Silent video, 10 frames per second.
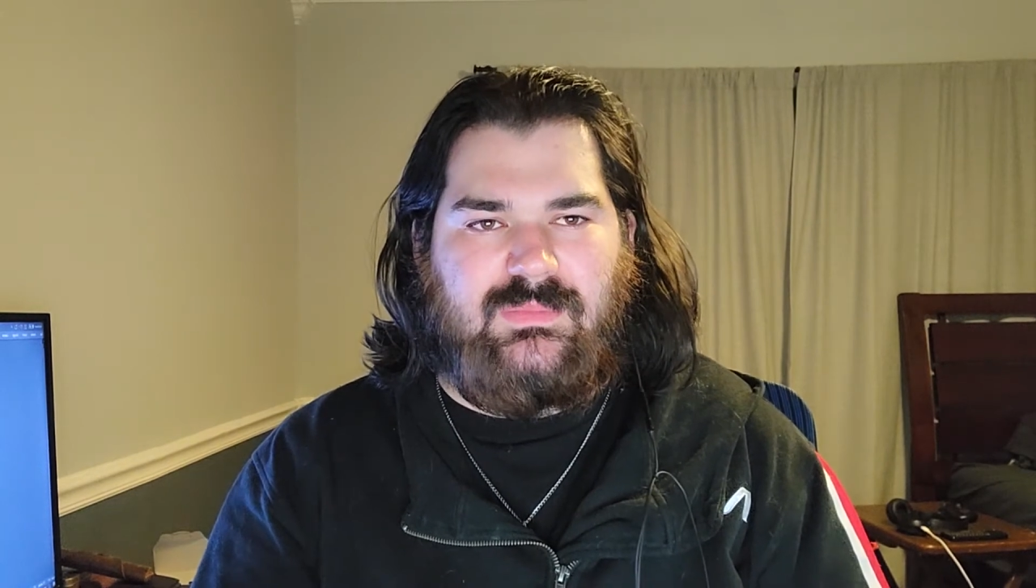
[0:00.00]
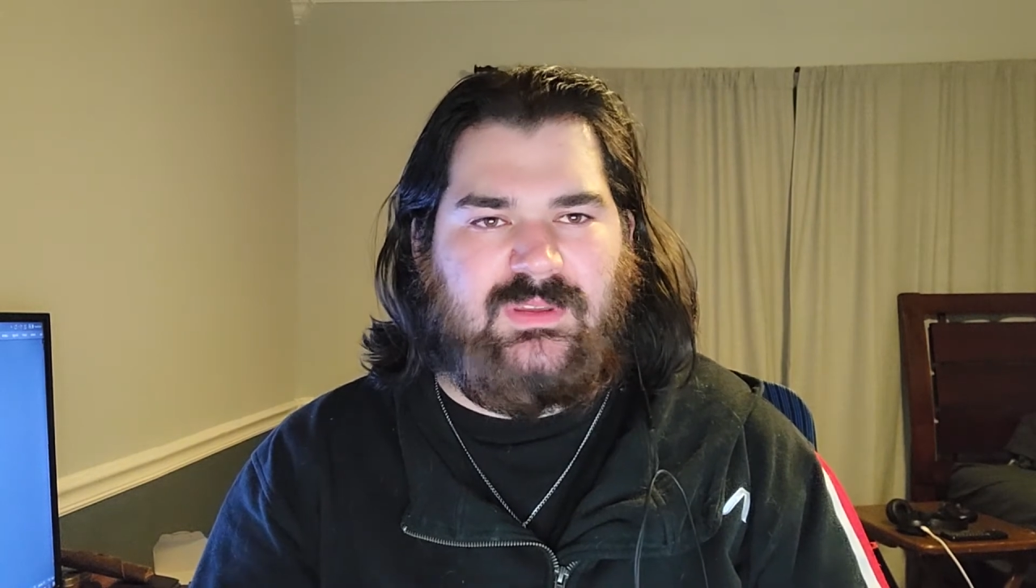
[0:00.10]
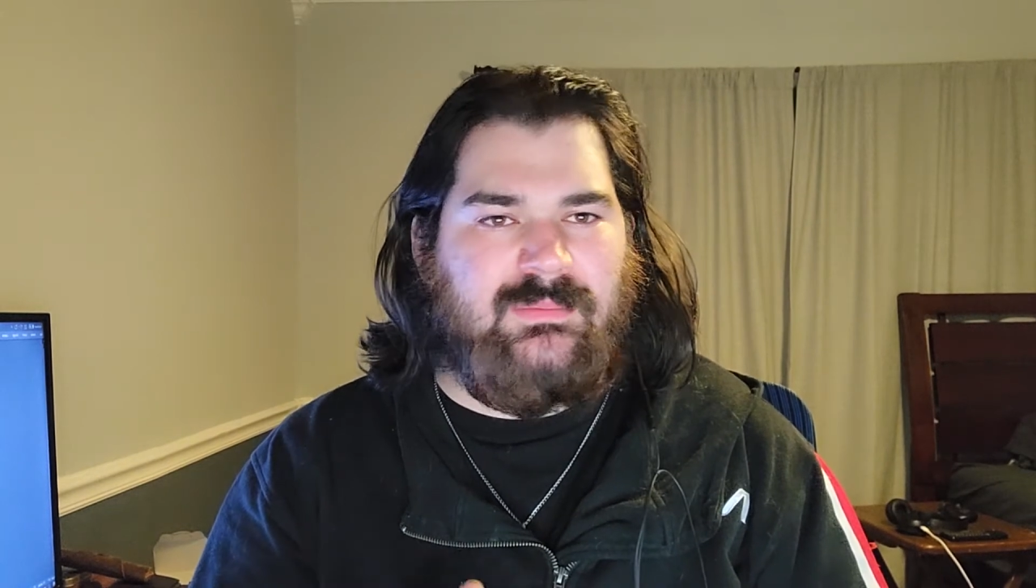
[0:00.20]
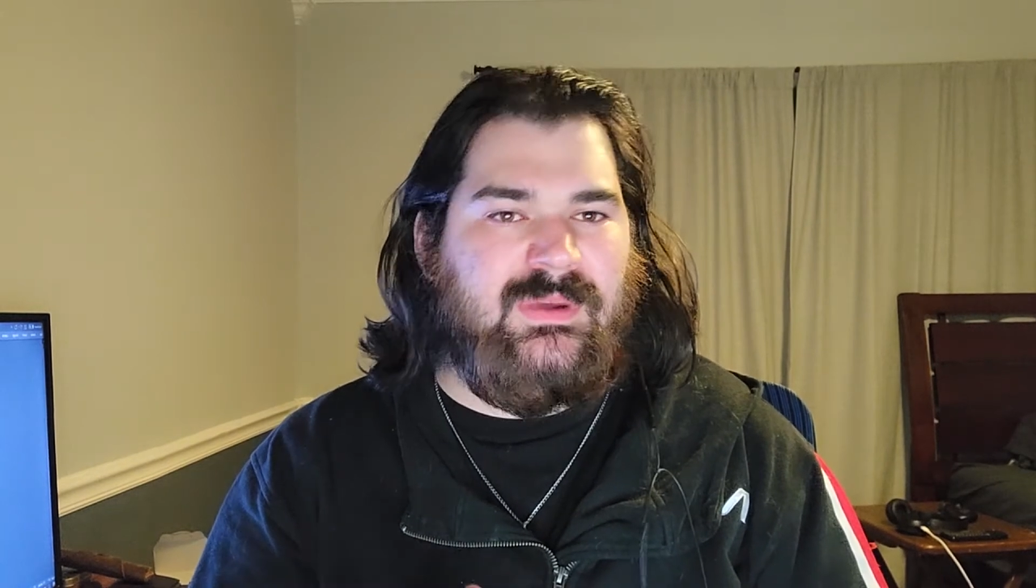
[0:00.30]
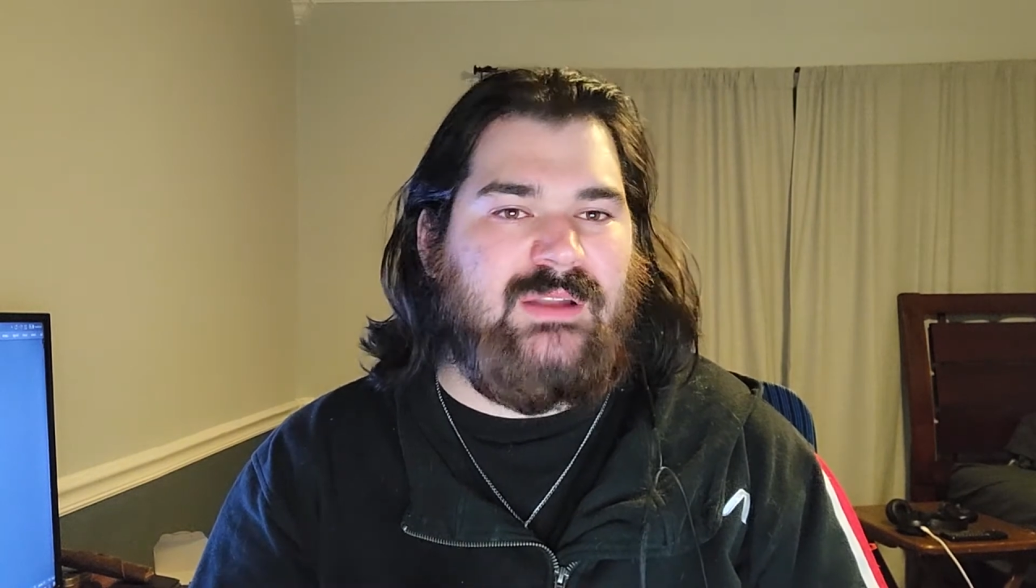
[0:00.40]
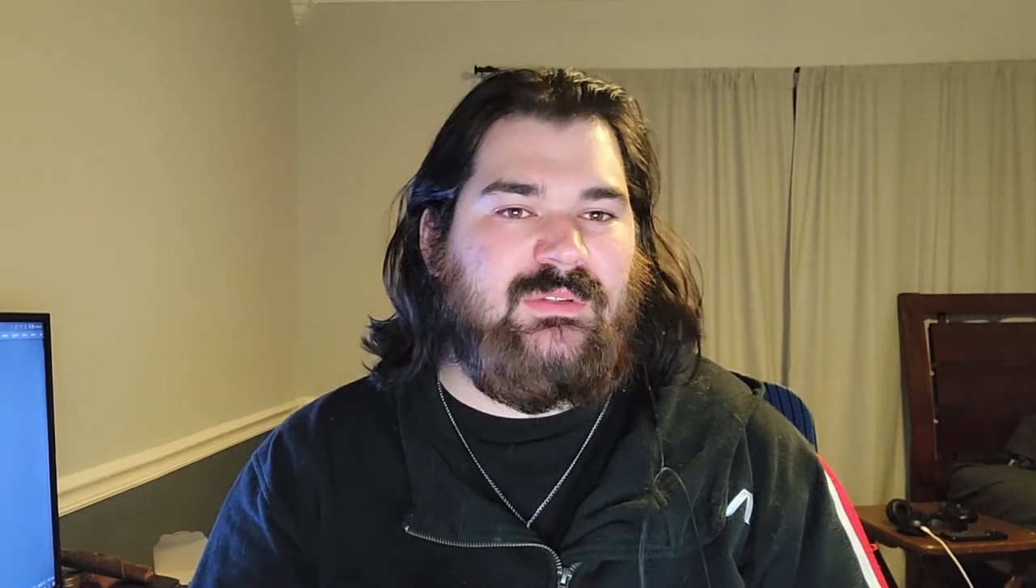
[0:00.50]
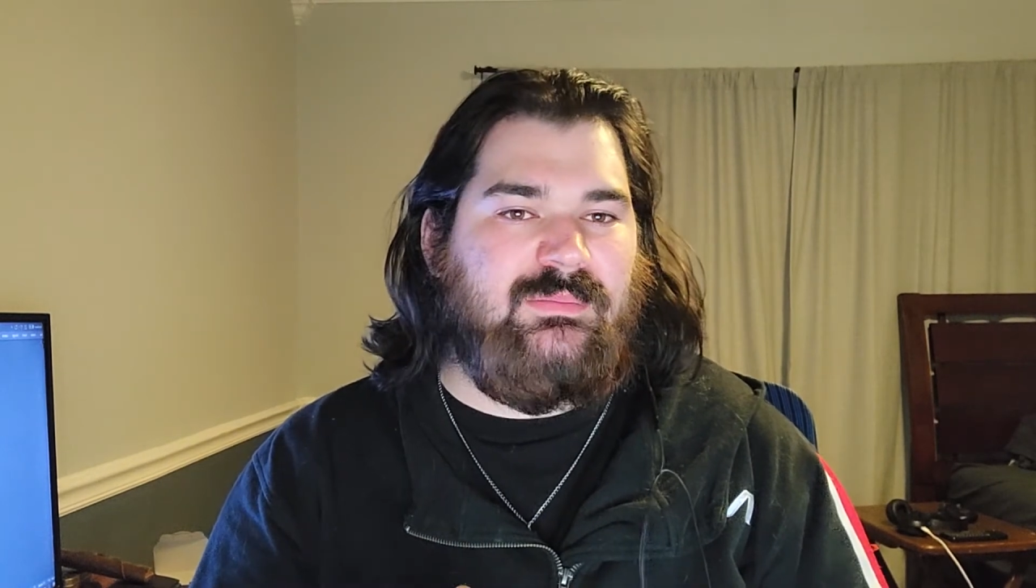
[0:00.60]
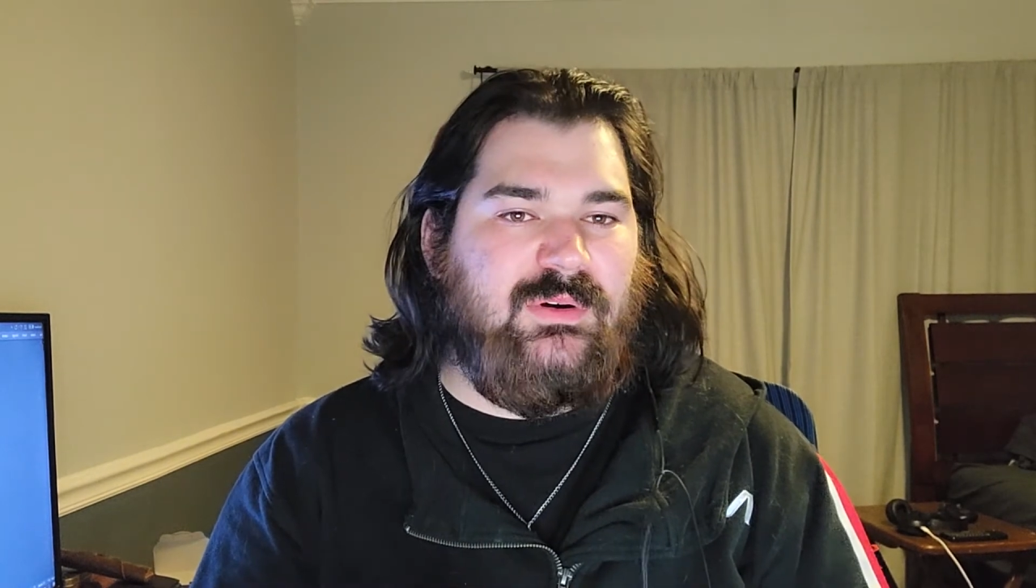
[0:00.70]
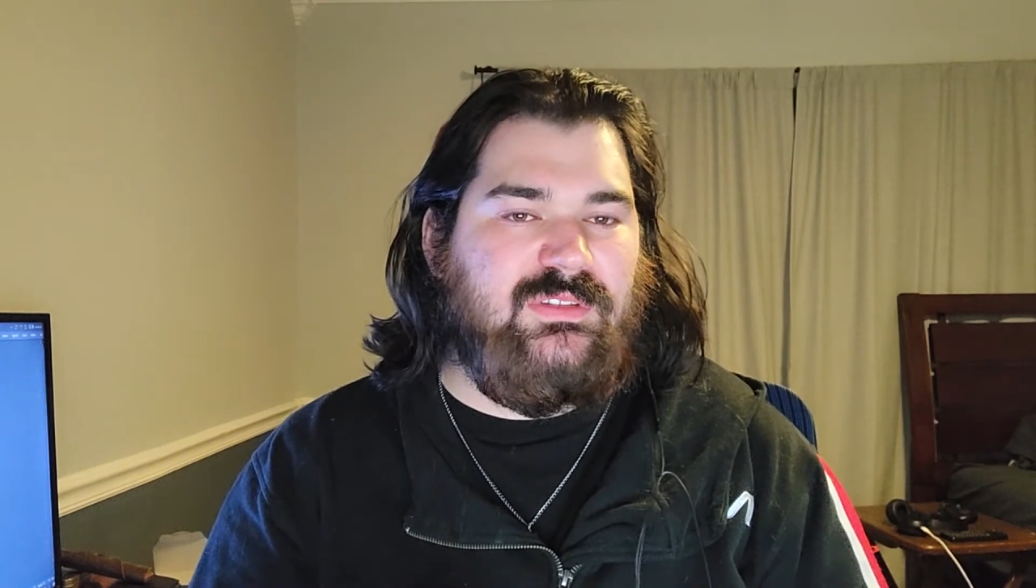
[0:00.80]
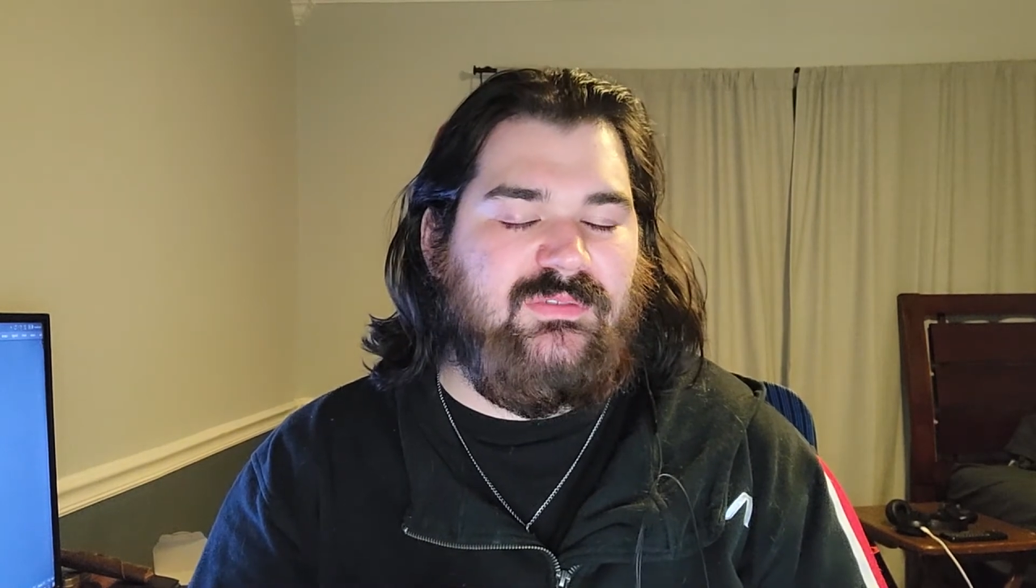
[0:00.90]
combined with
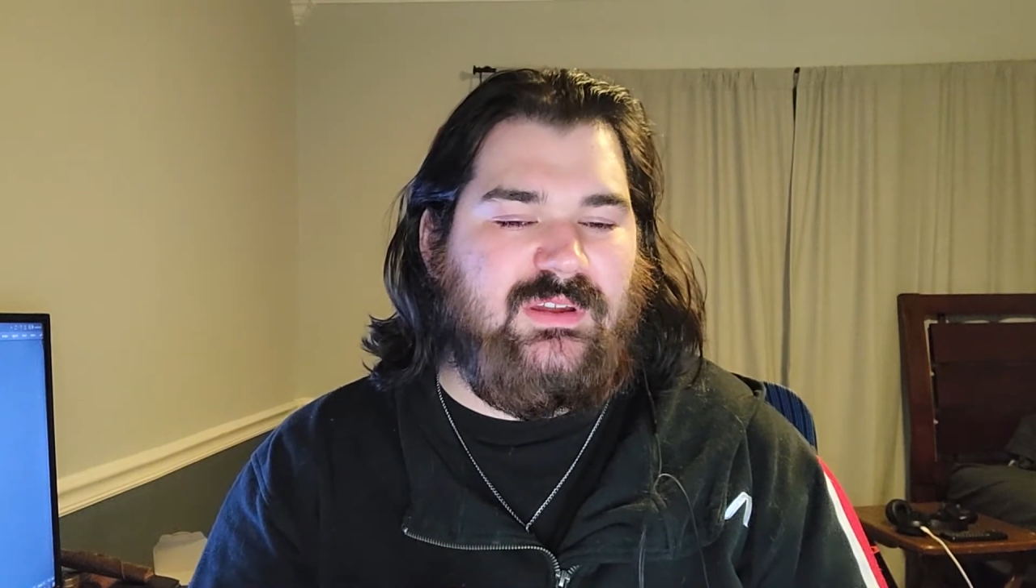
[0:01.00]
both of